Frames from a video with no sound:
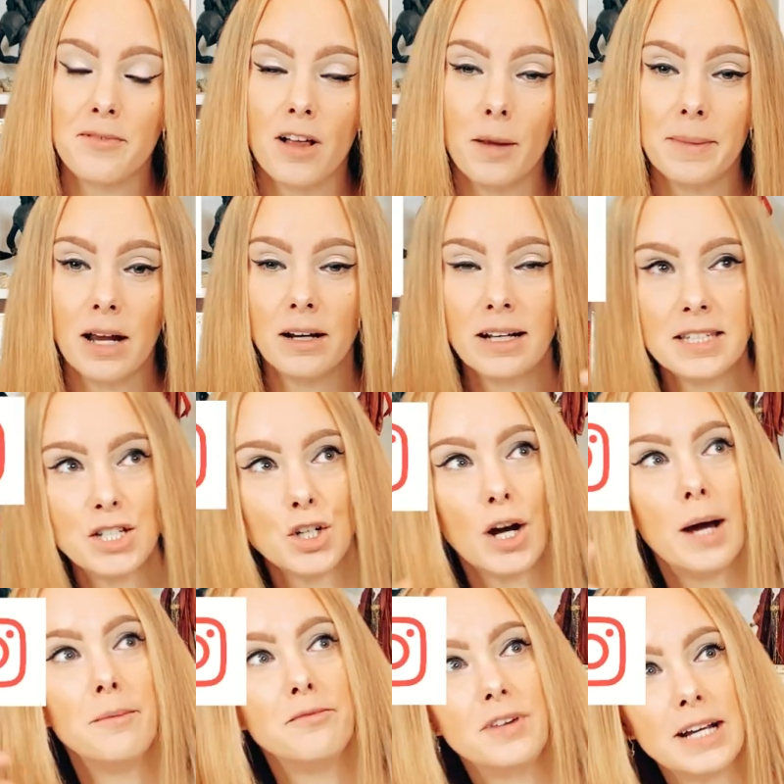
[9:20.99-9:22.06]
follow me on
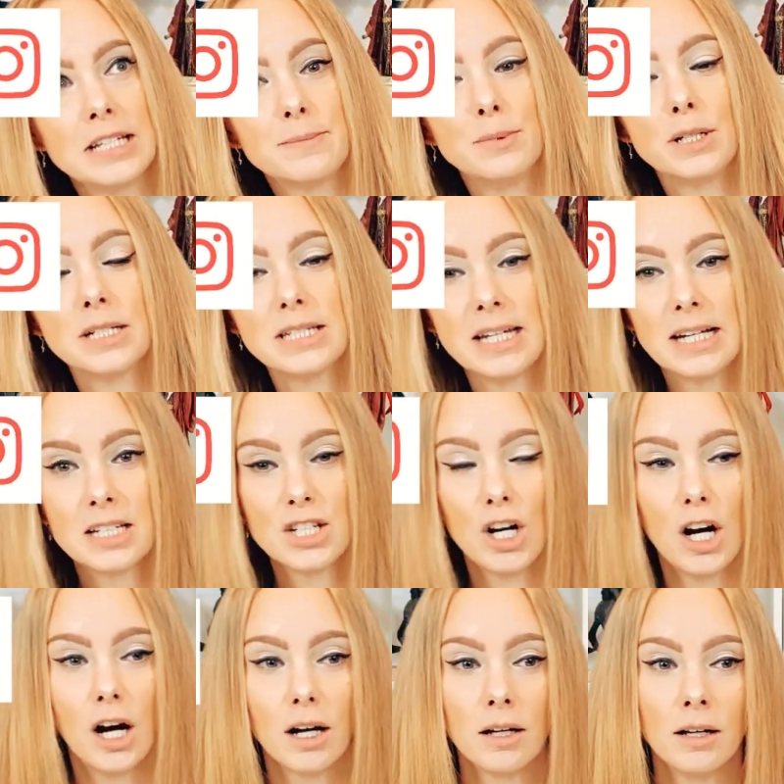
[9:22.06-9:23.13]
Instagram, Facebook,
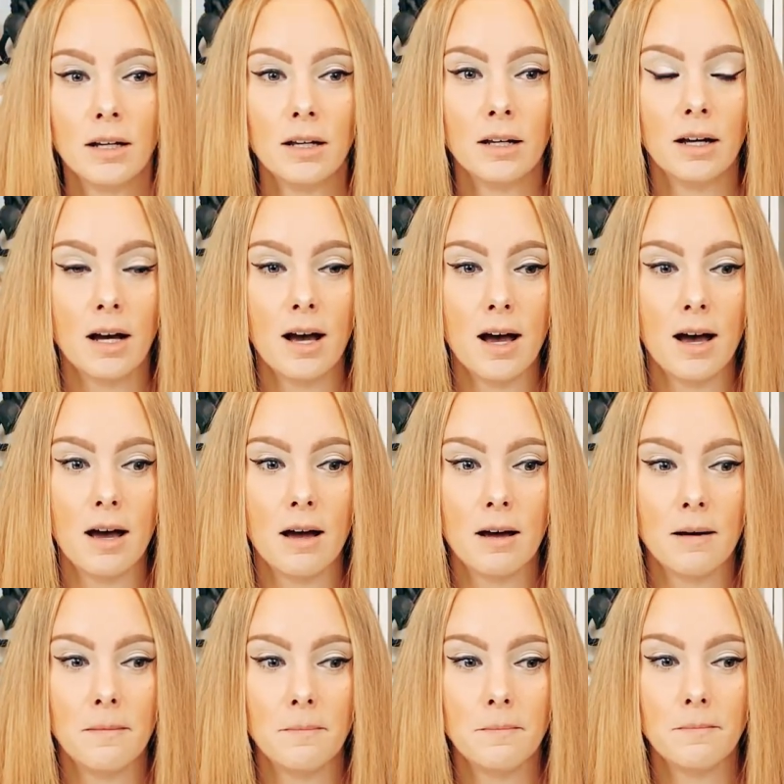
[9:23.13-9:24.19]
TikTok,
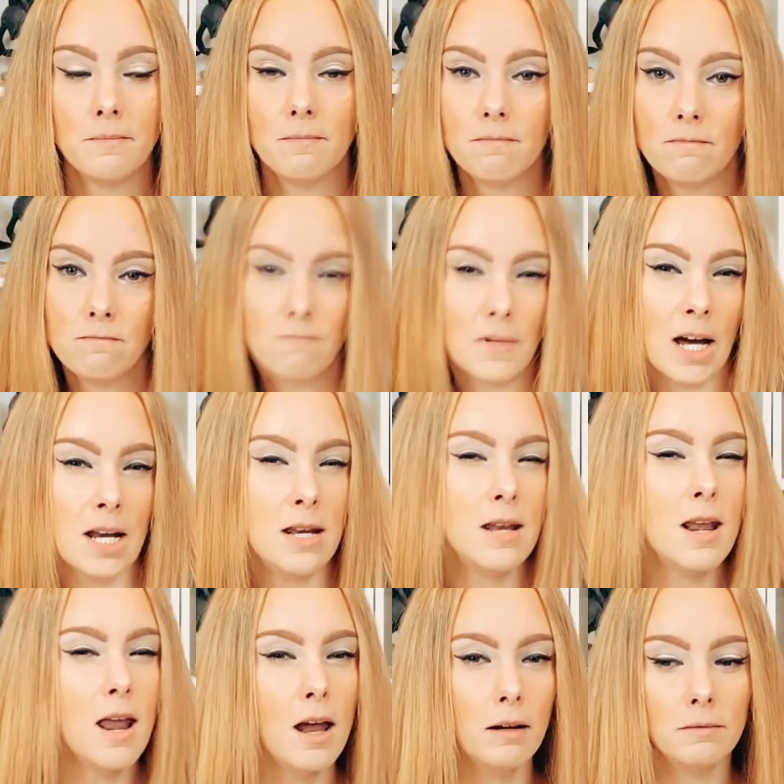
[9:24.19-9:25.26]
um, and,